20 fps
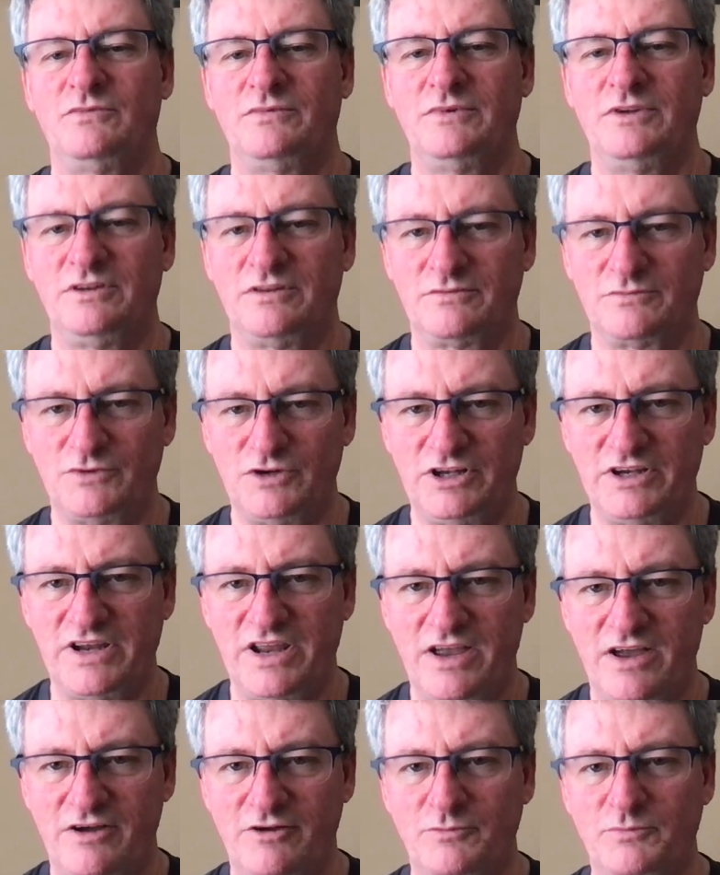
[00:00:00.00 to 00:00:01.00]
will really
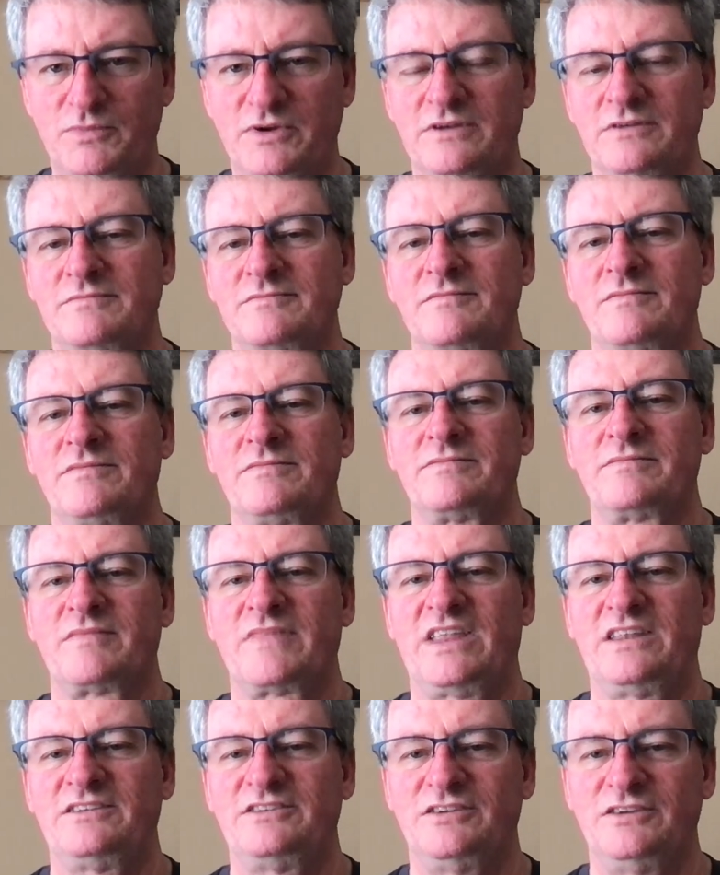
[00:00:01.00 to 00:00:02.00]
help
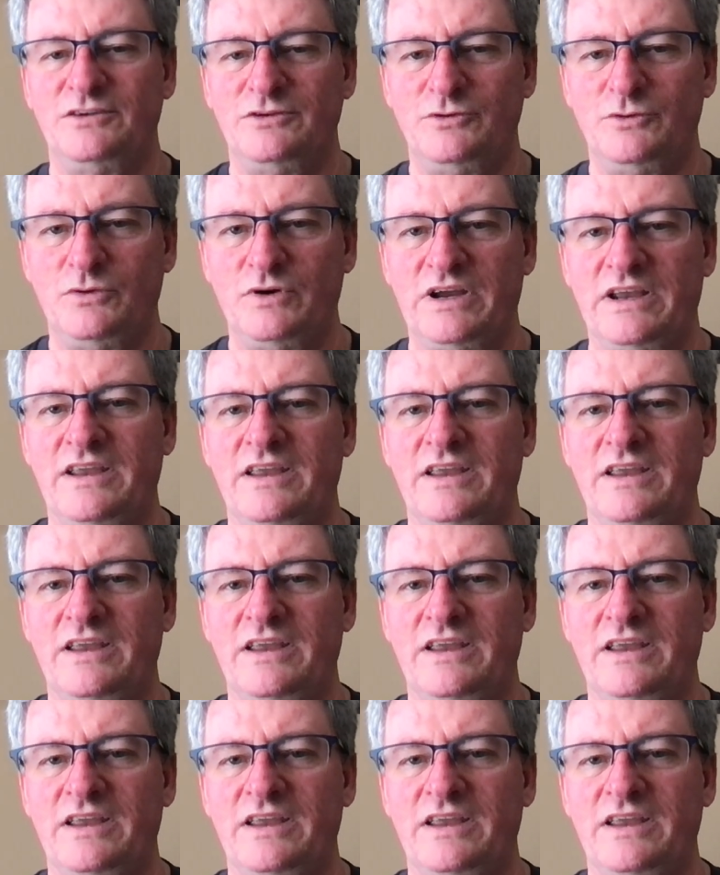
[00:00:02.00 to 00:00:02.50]
to